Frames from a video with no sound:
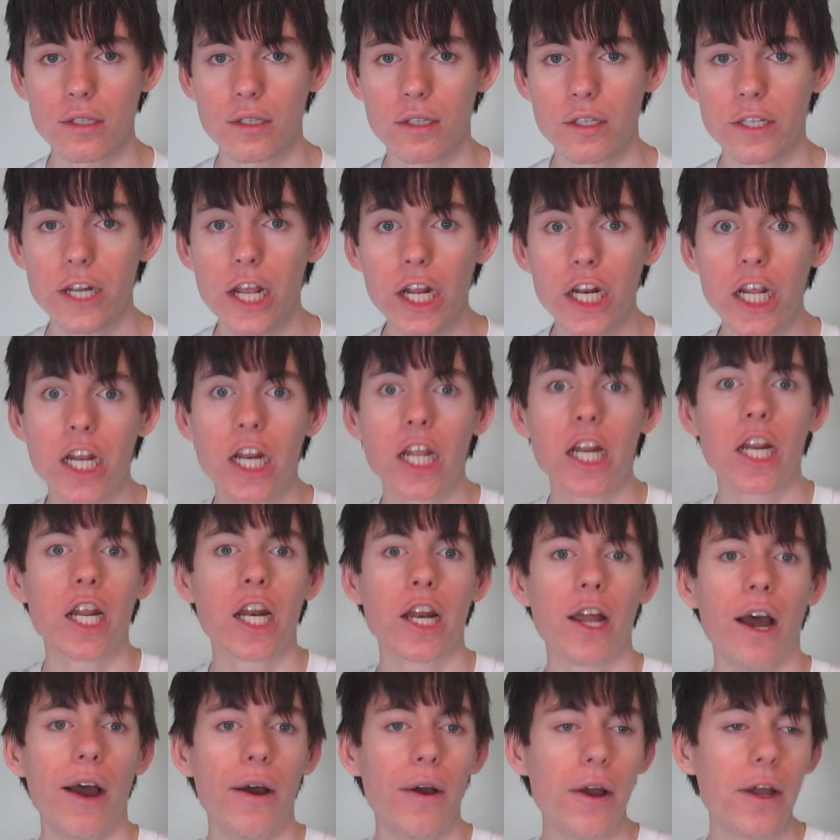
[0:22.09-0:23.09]

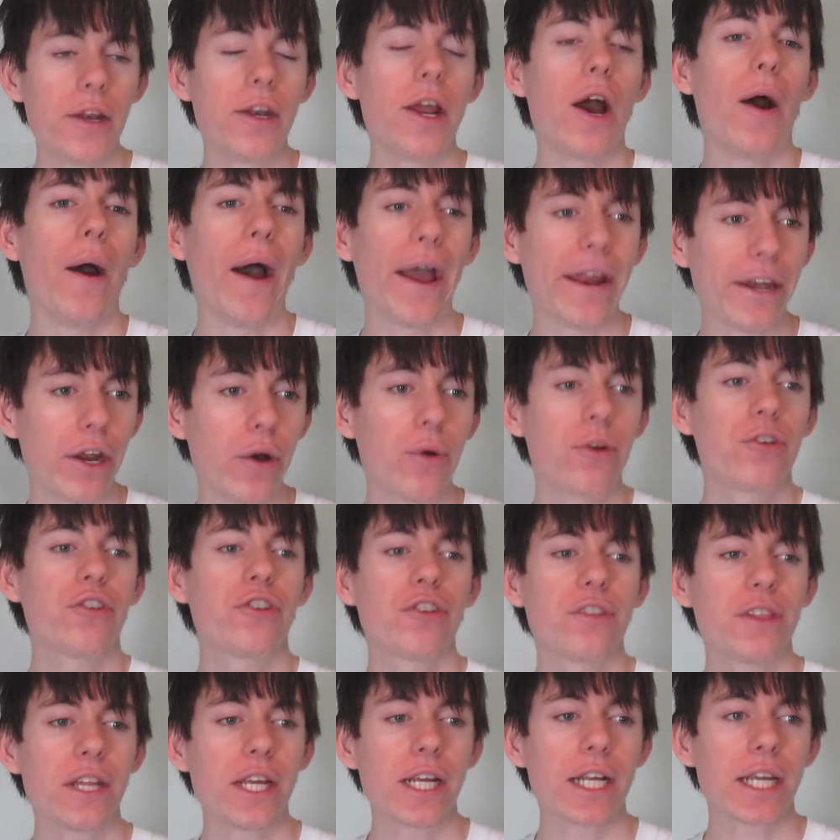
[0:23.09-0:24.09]
No, I know what you're
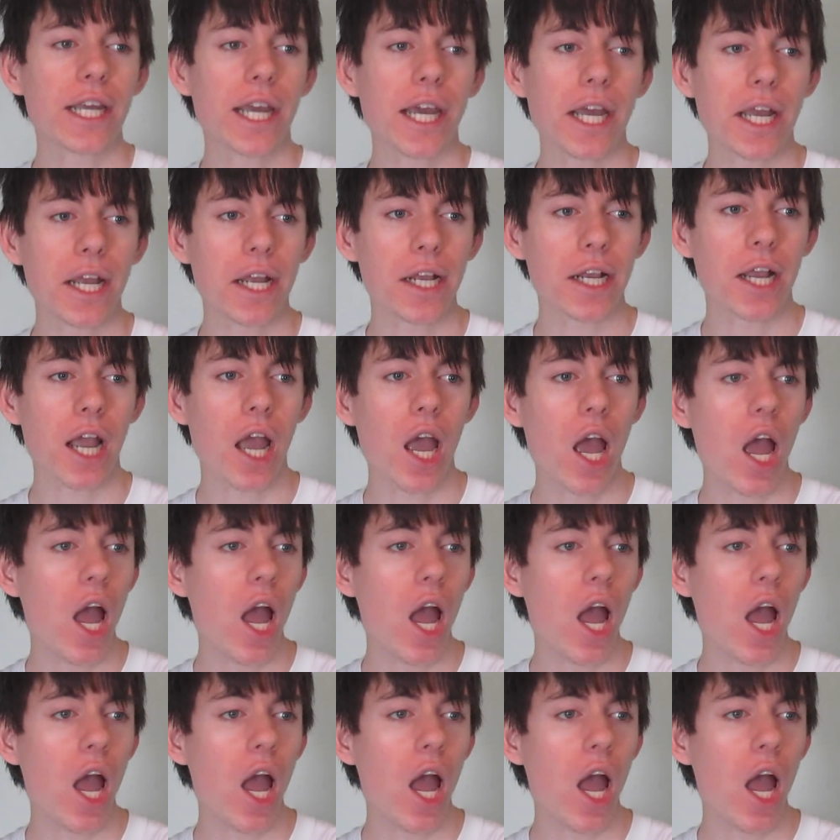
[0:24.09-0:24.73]
thinking.